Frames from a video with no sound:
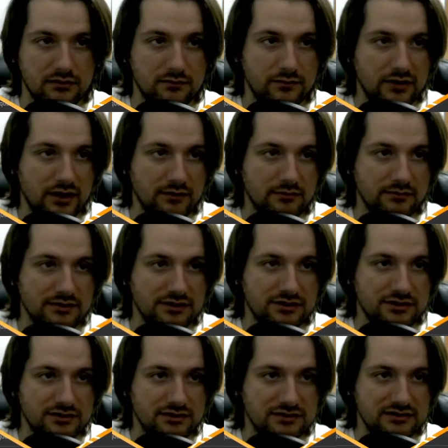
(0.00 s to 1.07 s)
Probably
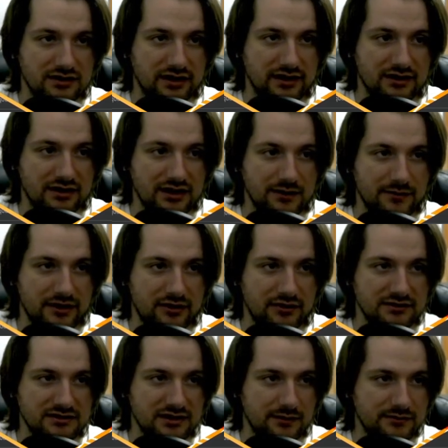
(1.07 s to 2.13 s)
should just like keep
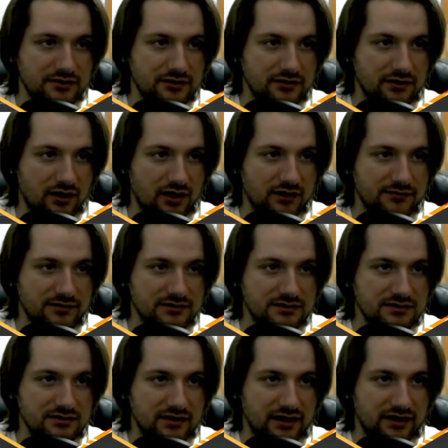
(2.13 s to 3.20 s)
Intercept turned off
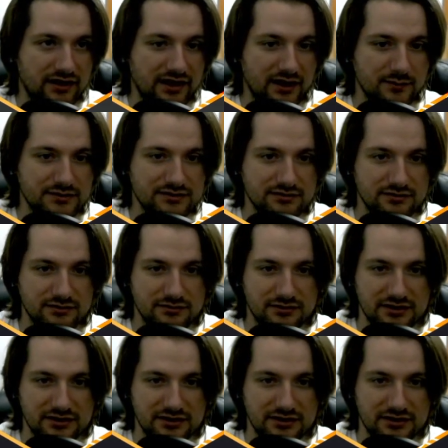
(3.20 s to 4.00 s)
until I absolutely